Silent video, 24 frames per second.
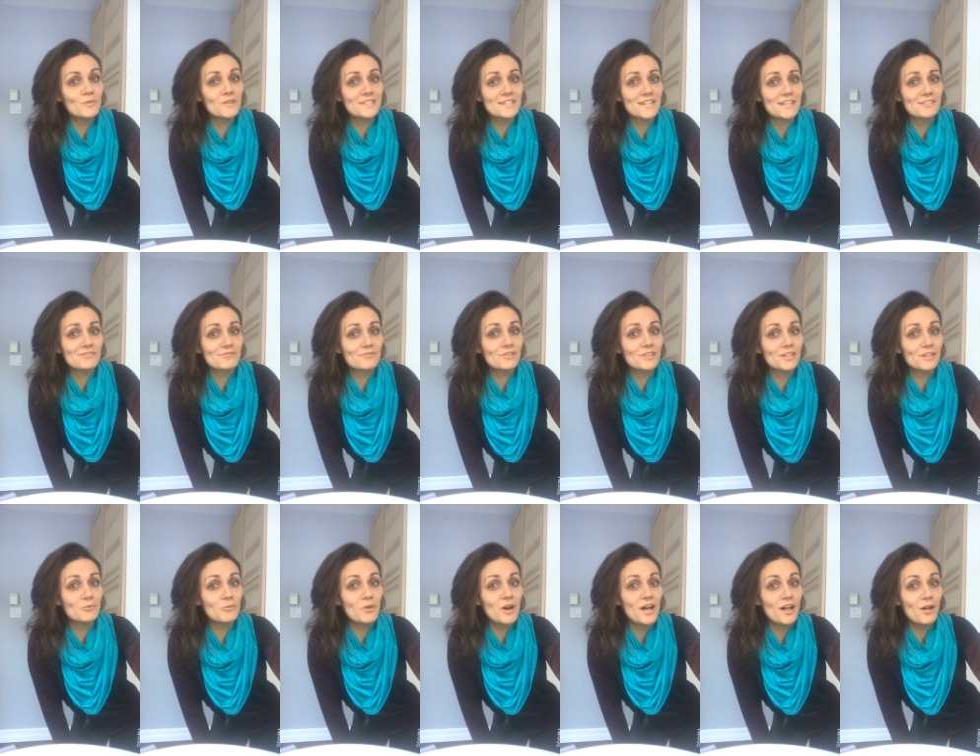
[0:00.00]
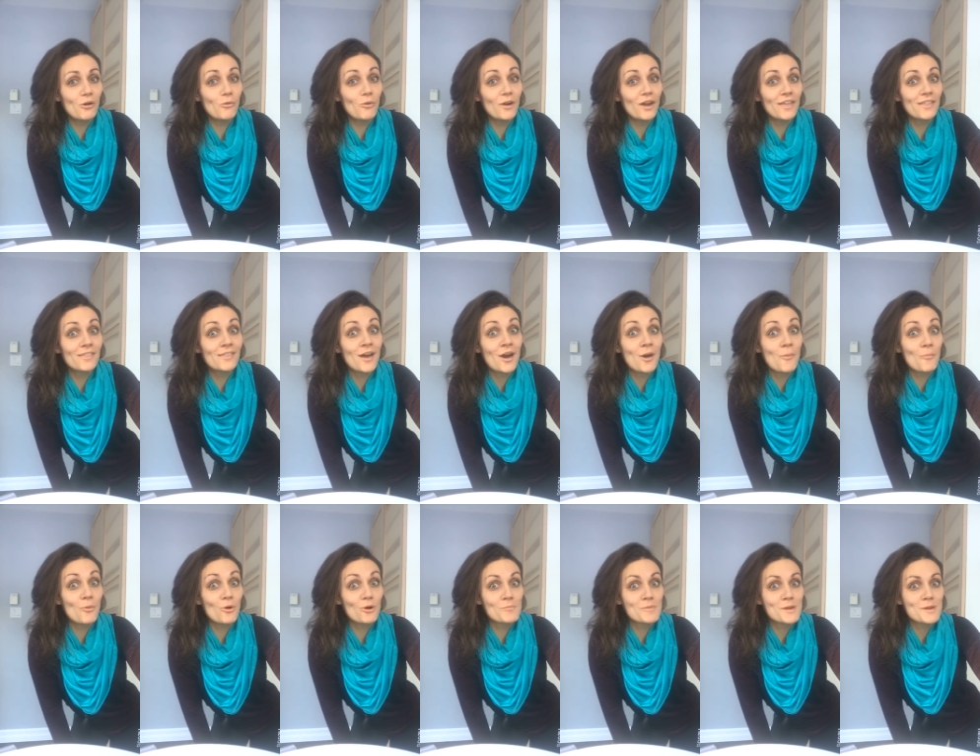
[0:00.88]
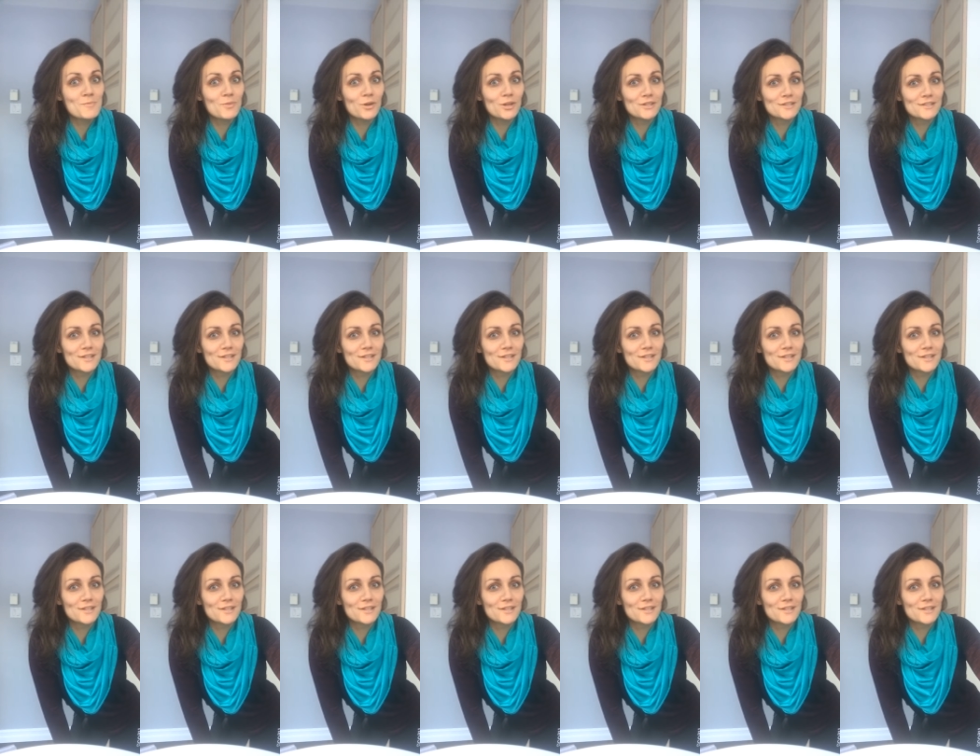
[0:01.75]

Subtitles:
It does really well with more people.